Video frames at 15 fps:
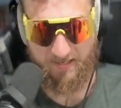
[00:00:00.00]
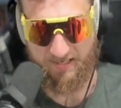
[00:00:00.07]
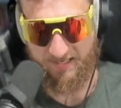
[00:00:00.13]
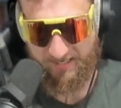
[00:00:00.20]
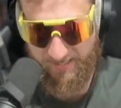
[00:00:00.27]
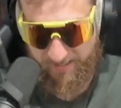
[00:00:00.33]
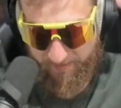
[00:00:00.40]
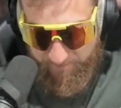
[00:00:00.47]

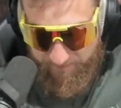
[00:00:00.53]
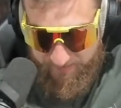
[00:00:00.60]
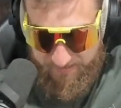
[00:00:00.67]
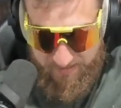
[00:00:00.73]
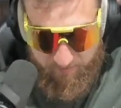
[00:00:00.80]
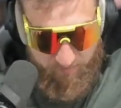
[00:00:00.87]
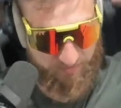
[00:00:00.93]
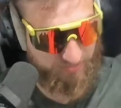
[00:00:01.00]
Then
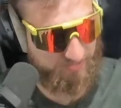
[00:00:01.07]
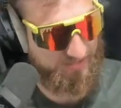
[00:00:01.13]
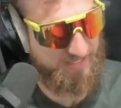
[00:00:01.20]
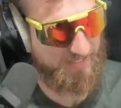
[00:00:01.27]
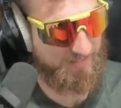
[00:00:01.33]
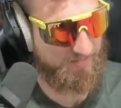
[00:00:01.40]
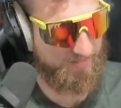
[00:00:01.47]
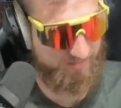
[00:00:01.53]
we're going to
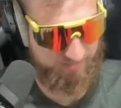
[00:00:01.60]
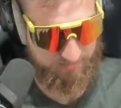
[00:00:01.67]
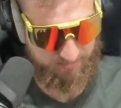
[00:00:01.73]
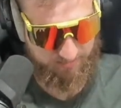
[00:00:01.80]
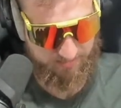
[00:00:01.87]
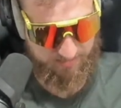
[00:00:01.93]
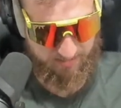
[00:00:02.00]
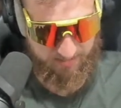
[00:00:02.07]
calculate
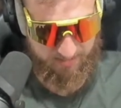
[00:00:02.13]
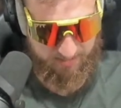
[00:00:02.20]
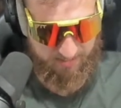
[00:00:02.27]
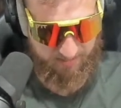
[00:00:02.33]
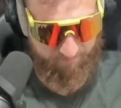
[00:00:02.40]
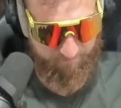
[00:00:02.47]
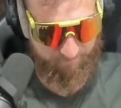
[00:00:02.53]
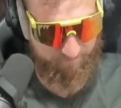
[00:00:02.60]
the
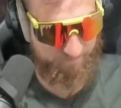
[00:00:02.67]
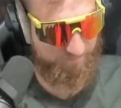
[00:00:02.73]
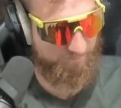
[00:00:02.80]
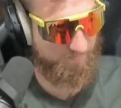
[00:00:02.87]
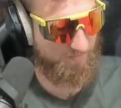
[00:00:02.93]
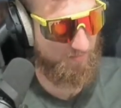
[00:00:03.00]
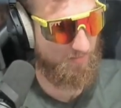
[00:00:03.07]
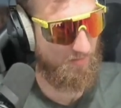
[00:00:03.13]
f
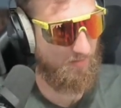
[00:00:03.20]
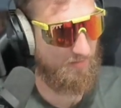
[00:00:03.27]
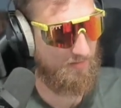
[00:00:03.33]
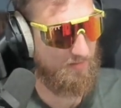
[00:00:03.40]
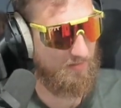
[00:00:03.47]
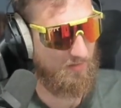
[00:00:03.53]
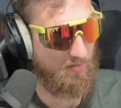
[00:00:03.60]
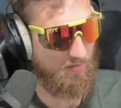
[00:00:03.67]

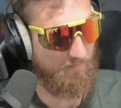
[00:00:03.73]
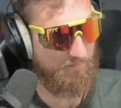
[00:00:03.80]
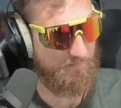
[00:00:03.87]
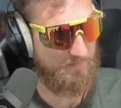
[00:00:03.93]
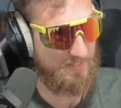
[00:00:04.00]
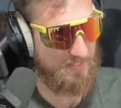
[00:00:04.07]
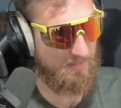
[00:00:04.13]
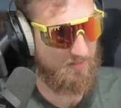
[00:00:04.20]
of
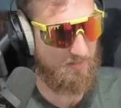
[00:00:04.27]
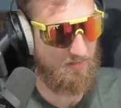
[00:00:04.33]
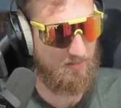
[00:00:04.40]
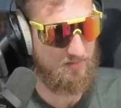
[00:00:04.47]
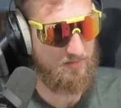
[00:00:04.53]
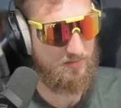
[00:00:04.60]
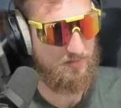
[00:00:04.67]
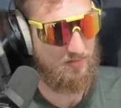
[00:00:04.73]
mid.
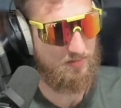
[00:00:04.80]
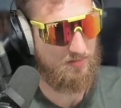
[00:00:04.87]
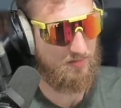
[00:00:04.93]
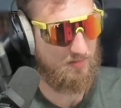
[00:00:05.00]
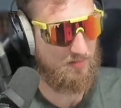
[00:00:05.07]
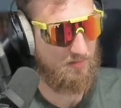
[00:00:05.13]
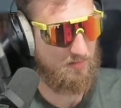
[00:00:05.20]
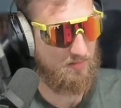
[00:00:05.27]

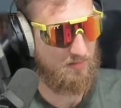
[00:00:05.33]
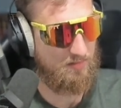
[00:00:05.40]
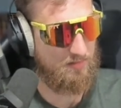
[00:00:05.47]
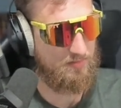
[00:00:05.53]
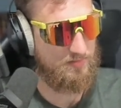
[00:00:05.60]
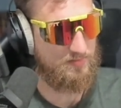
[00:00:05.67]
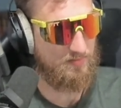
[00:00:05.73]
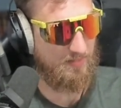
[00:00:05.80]

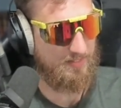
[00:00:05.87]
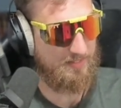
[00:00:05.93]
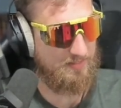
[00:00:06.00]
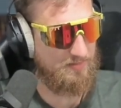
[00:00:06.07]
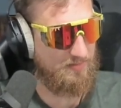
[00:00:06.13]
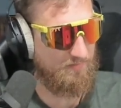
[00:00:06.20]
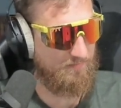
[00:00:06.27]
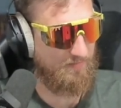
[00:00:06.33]
So I need to
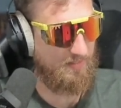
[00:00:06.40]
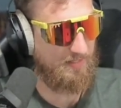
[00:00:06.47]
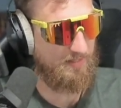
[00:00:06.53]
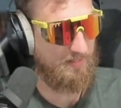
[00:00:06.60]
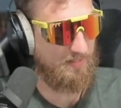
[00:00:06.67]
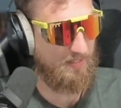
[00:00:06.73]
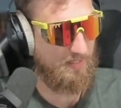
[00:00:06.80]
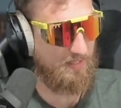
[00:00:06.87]

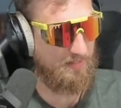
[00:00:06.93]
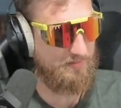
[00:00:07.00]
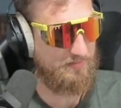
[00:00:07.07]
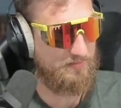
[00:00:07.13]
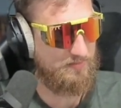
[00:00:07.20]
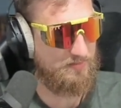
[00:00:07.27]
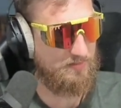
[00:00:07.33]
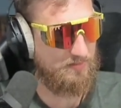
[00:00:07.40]
define that
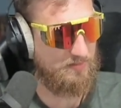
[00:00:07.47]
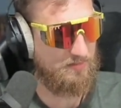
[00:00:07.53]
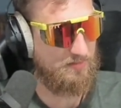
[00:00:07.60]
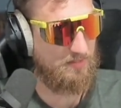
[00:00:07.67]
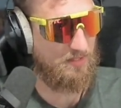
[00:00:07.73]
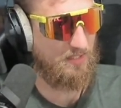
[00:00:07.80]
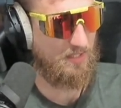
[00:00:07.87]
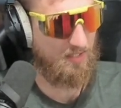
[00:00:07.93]

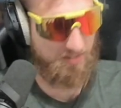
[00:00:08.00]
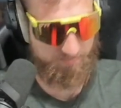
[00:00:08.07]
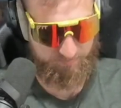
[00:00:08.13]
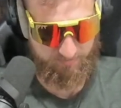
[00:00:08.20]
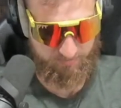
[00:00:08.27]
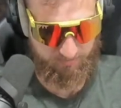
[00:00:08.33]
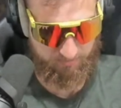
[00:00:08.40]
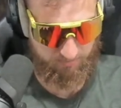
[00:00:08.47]
up
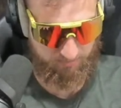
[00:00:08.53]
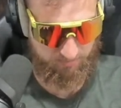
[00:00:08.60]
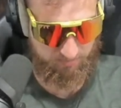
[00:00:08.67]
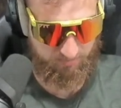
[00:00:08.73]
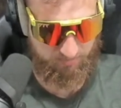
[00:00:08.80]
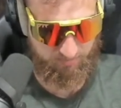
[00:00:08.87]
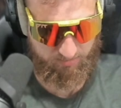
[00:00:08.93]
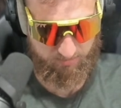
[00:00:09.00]
here,
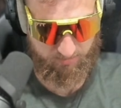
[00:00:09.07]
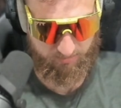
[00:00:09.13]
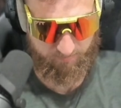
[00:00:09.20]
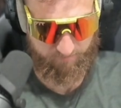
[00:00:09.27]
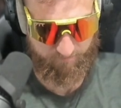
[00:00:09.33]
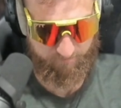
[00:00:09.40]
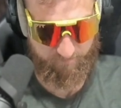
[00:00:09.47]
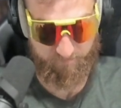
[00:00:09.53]

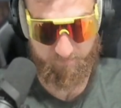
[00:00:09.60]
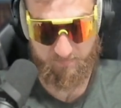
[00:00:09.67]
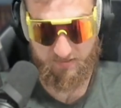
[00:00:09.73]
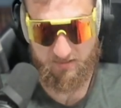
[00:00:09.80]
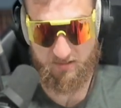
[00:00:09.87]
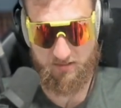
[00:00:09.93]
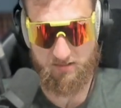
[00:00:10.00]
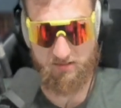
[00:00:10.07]
f
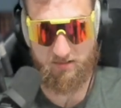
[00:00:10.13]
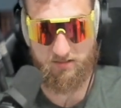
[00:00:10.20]
mid.